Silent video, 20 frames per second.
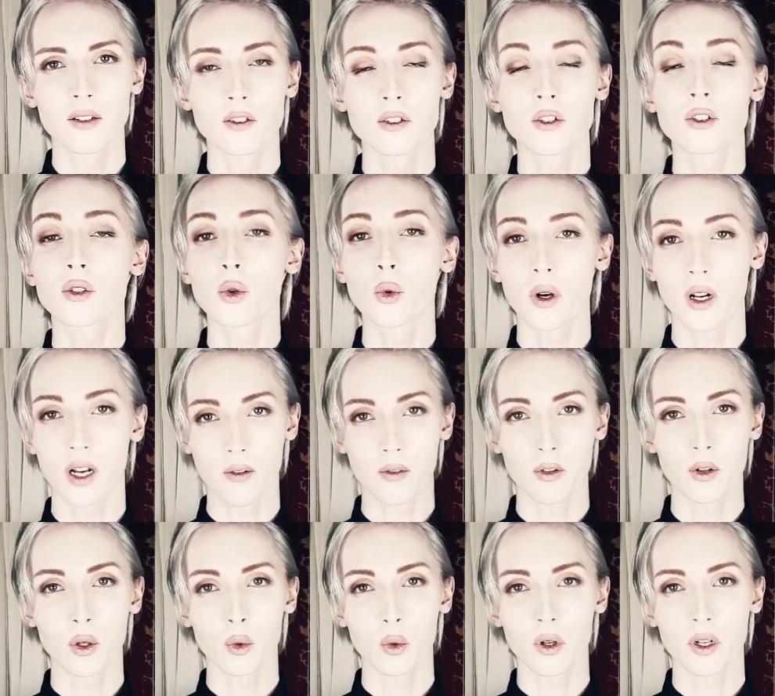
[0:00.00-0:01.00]
Do whatever
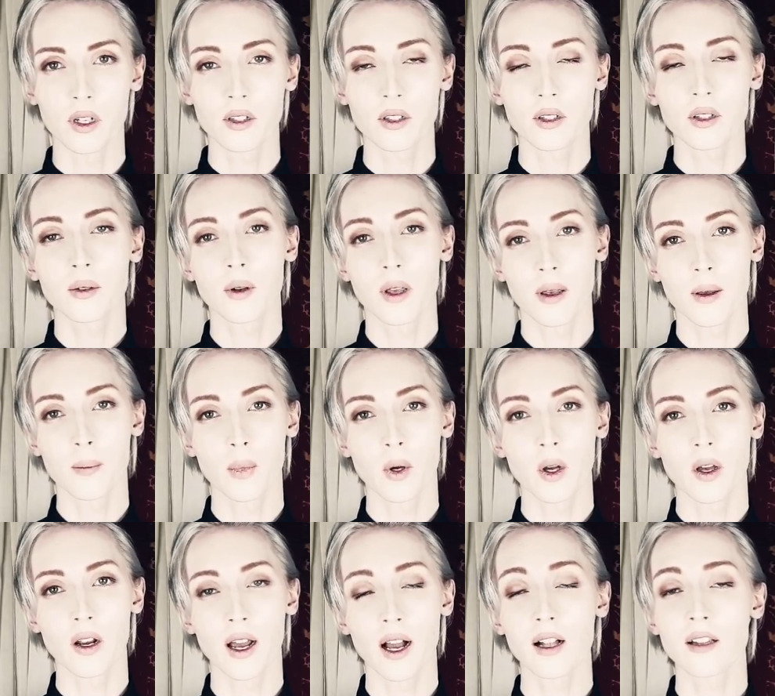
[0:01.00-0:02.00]
you want,
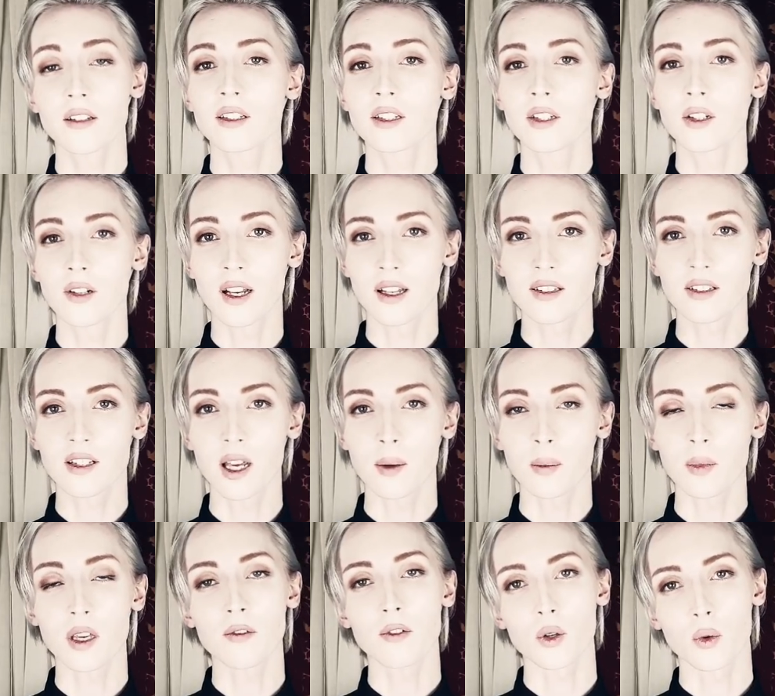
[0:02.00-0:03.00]
but I'll see you next time
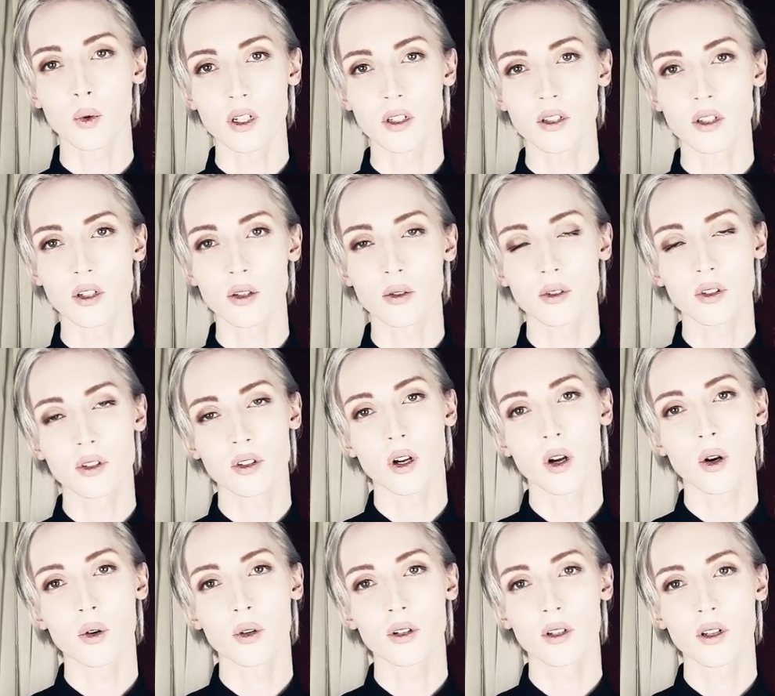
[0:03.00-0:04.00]
if you want to.
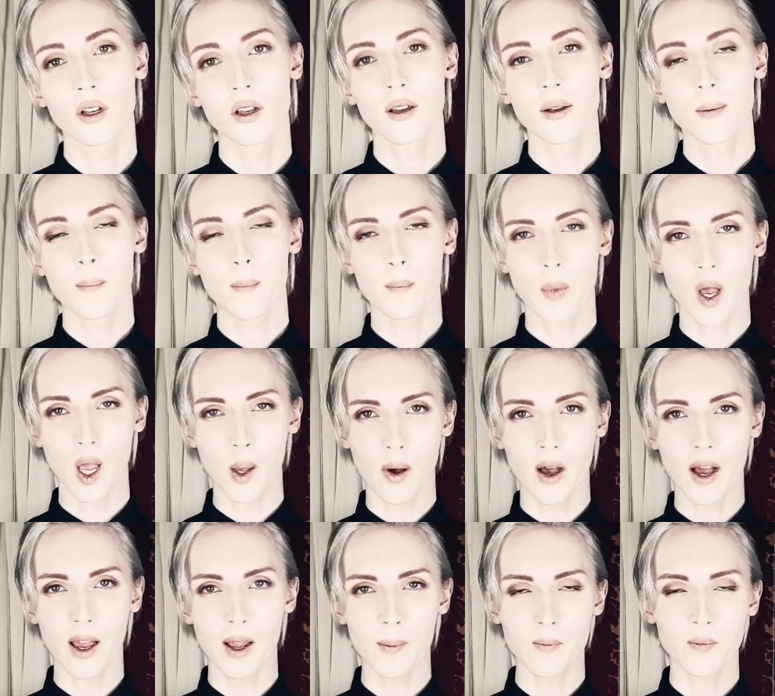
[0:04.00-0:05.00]
So bye
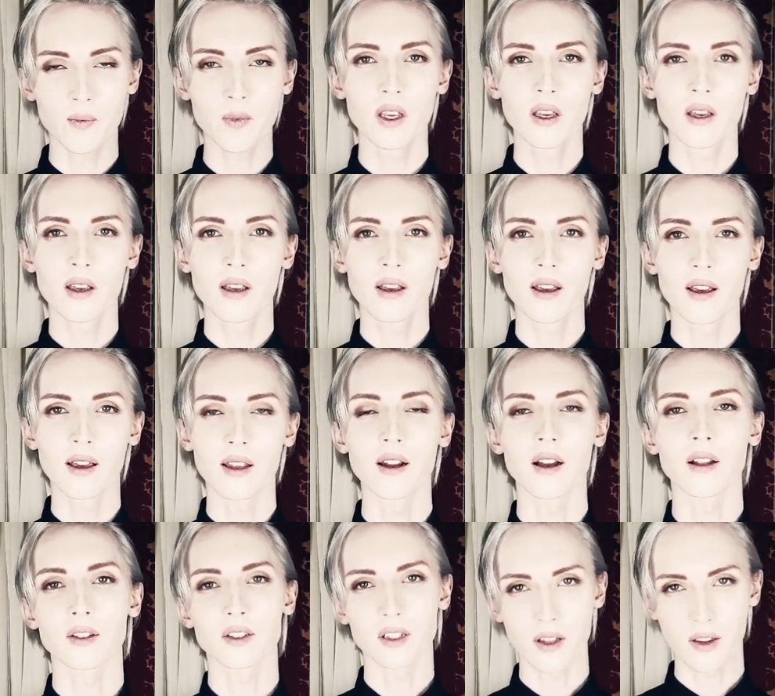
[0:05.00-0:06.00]
bye.
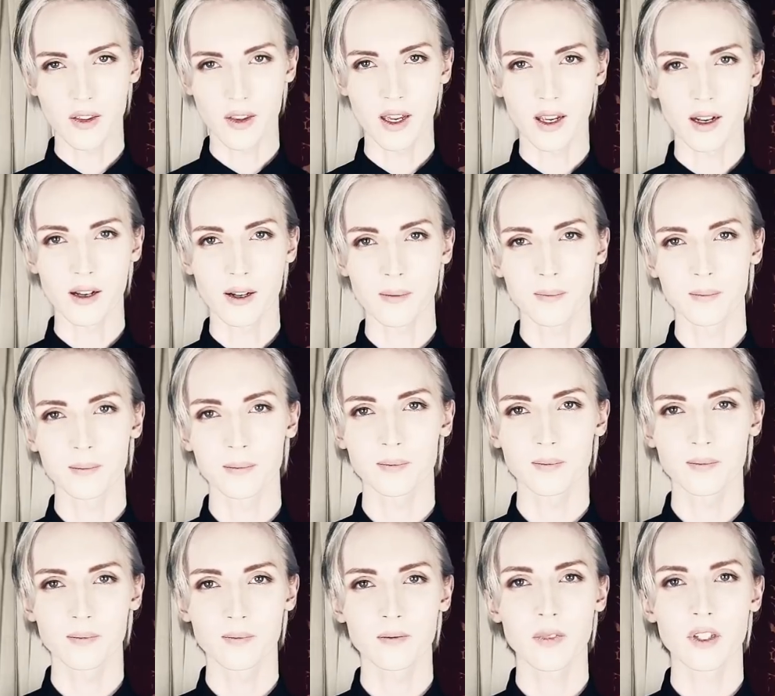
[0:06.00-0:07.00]
Until then,
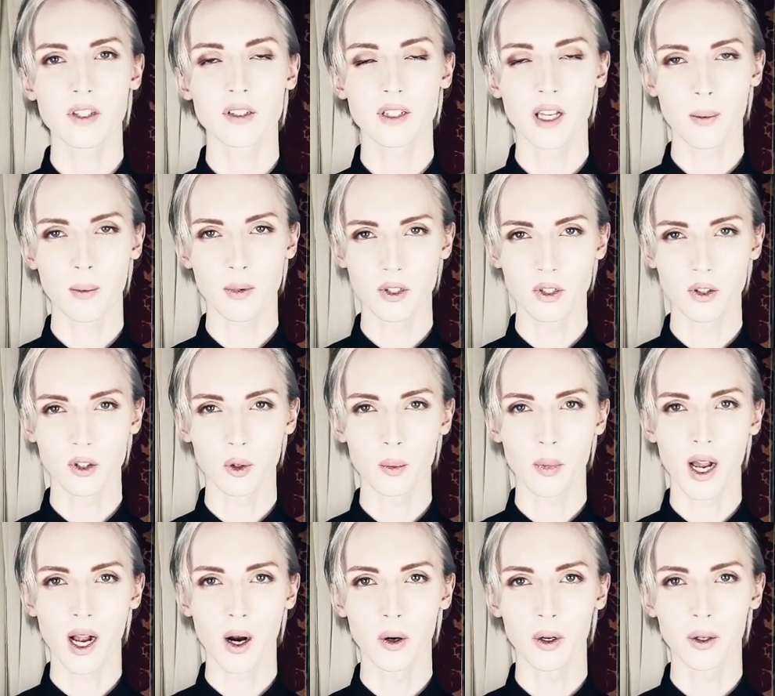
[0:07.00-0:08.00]
step into your
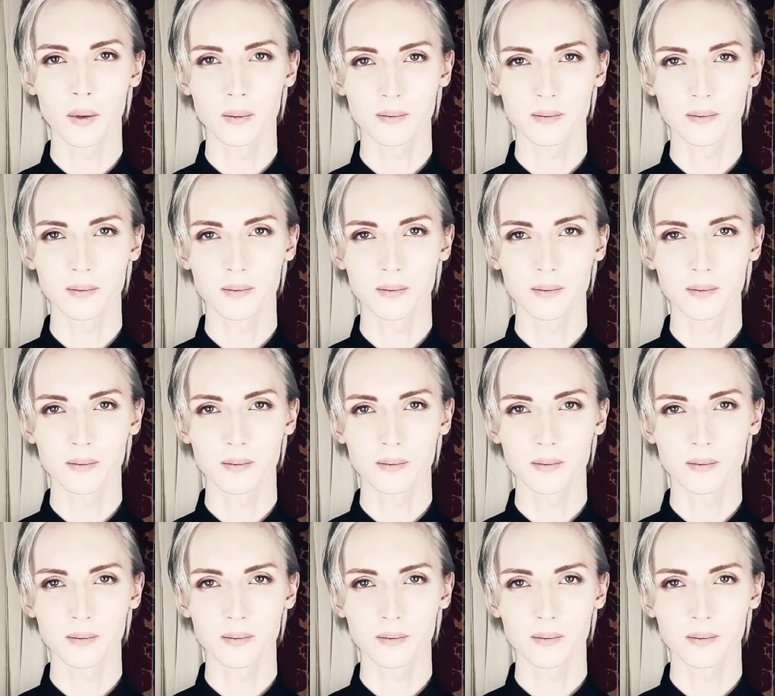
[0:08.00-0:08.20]
power.